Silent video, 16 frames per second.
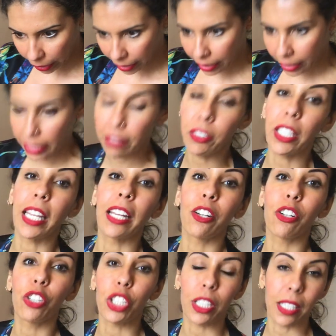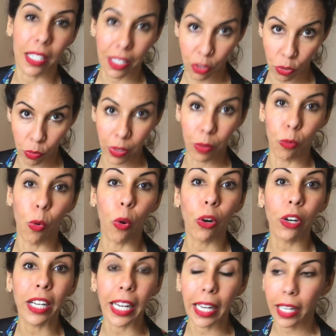receiving energy that is
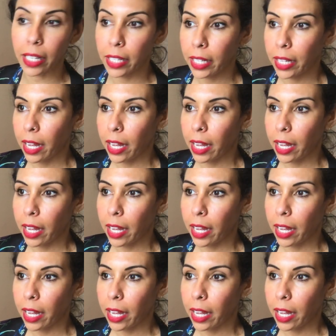rewarding.